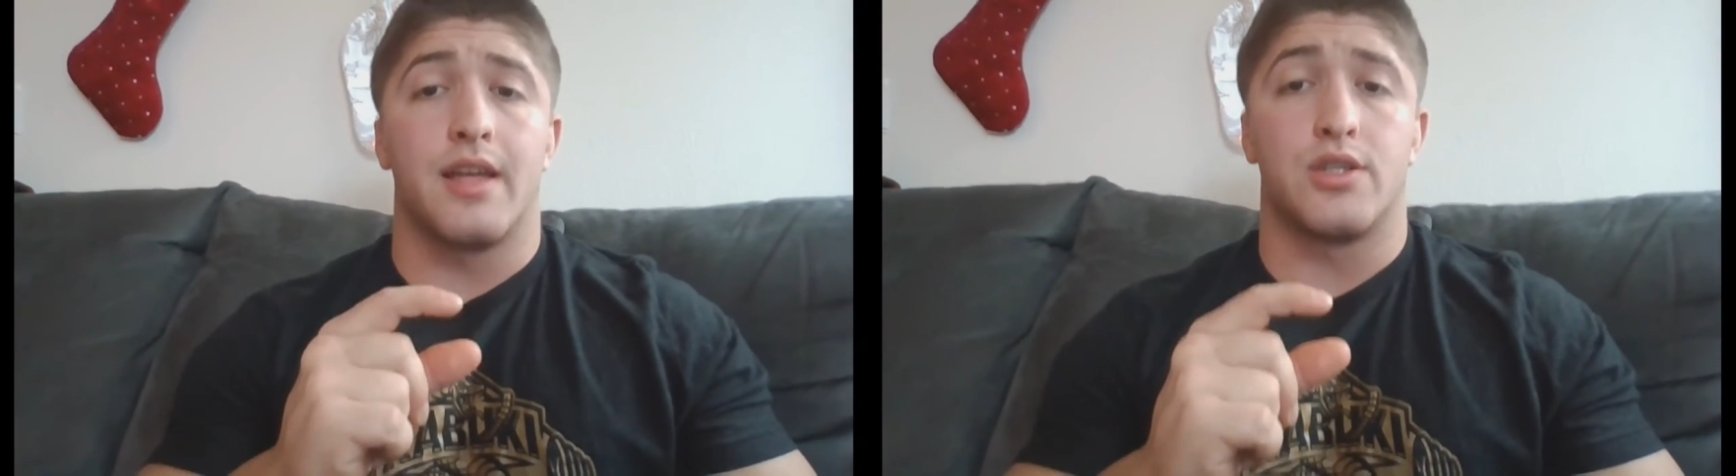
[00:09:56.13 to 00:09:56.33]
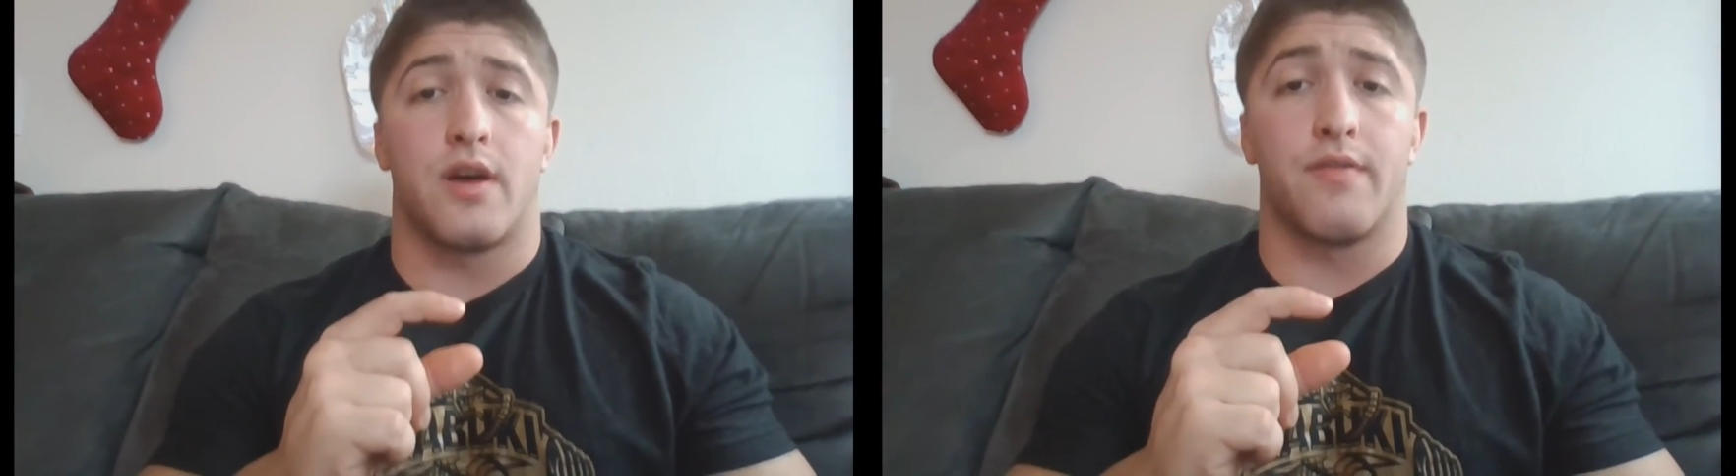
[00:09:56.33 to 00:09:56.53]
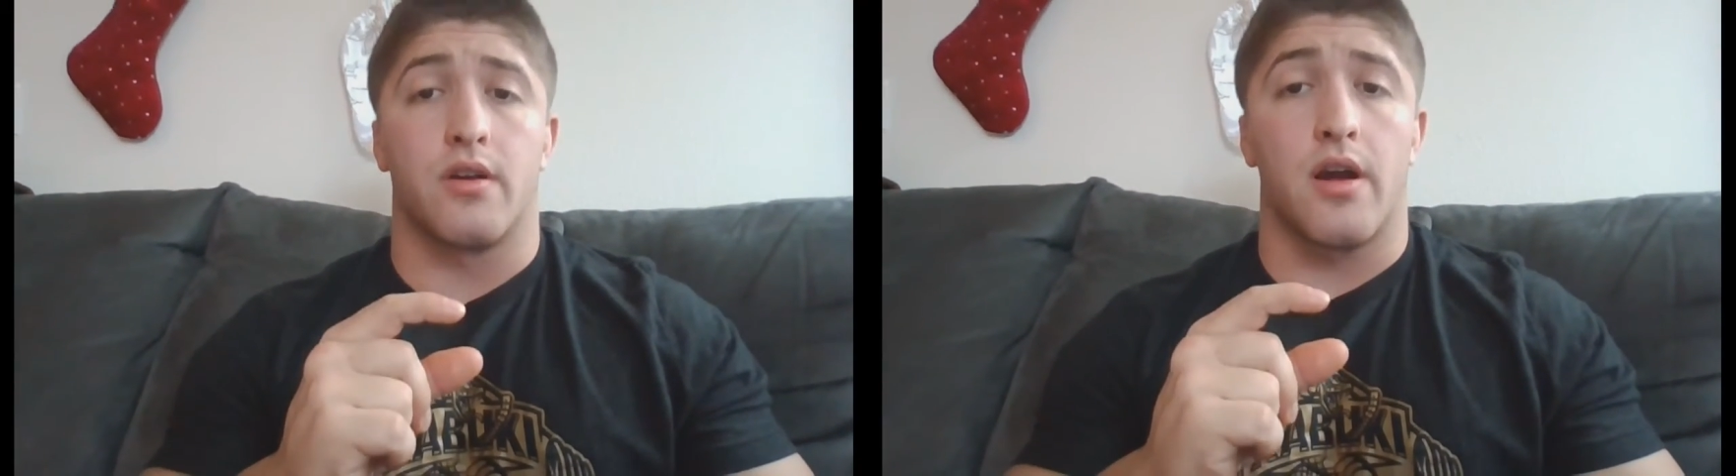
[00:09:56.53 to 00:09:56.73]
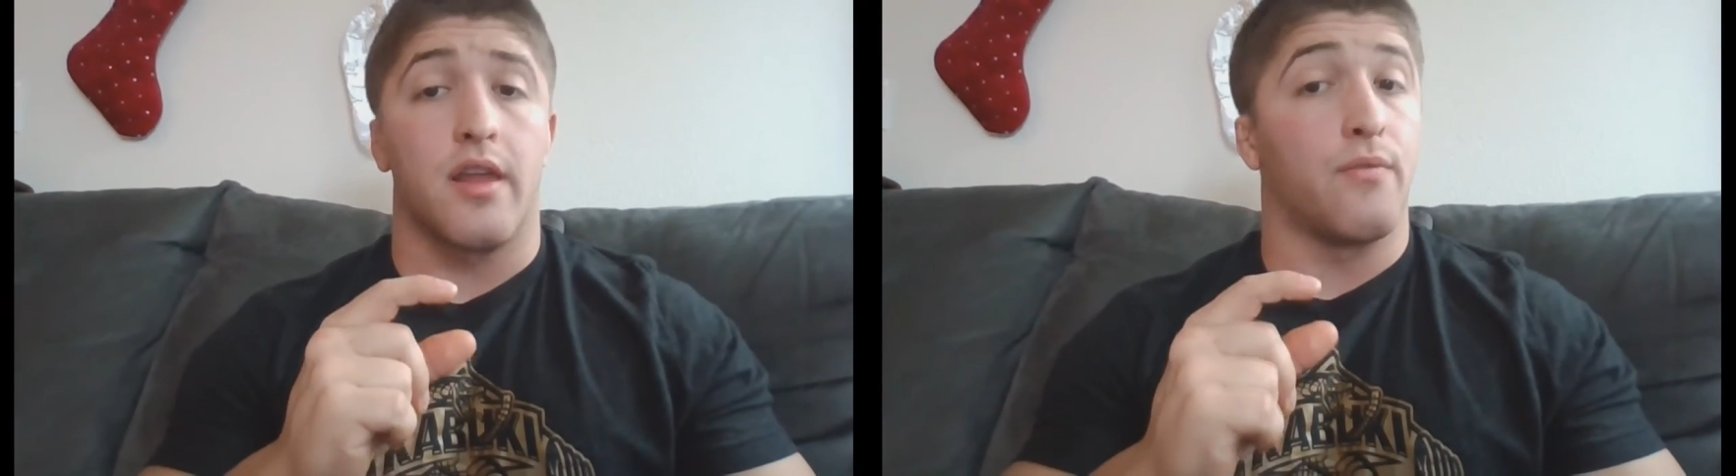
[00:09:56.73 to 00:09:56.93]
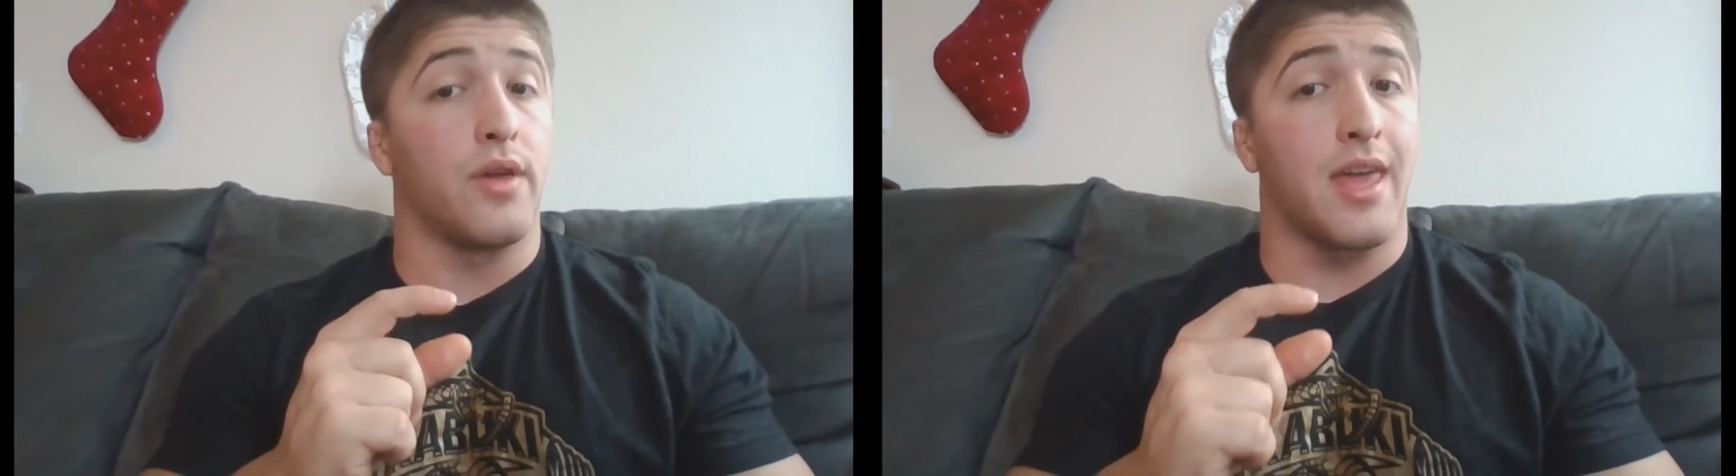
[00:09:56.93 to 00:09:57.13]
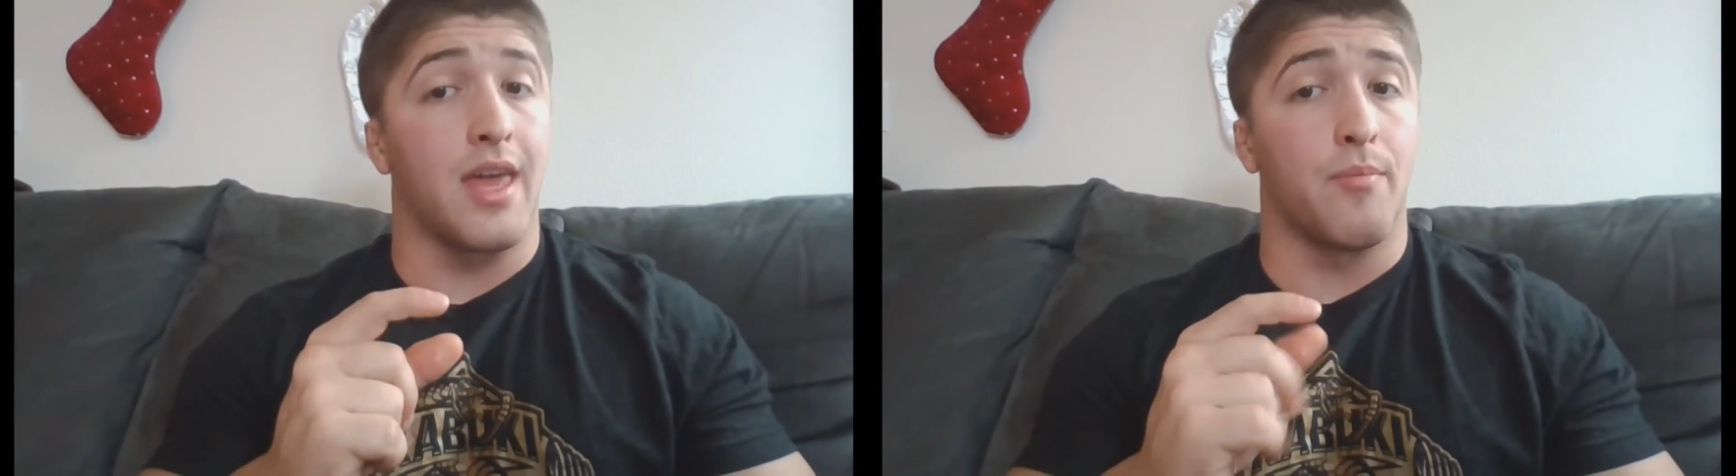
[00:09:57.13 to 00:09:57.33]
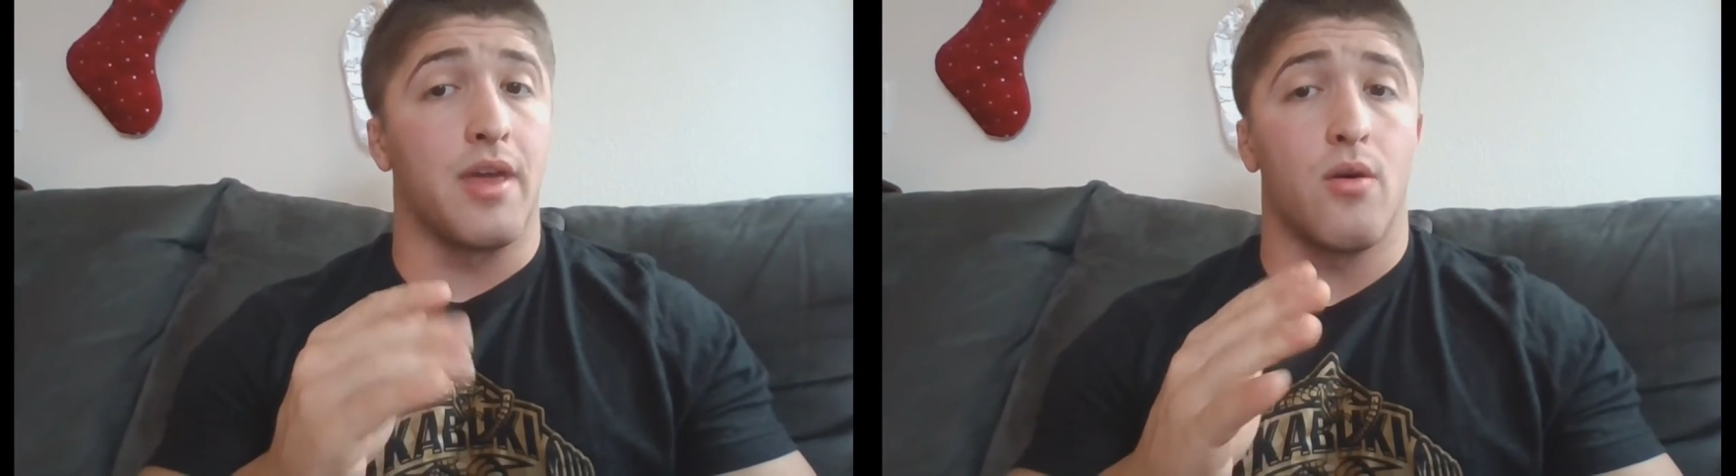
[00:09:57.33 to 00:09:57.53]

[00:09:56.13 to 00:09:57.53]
inch off the ground if we can be.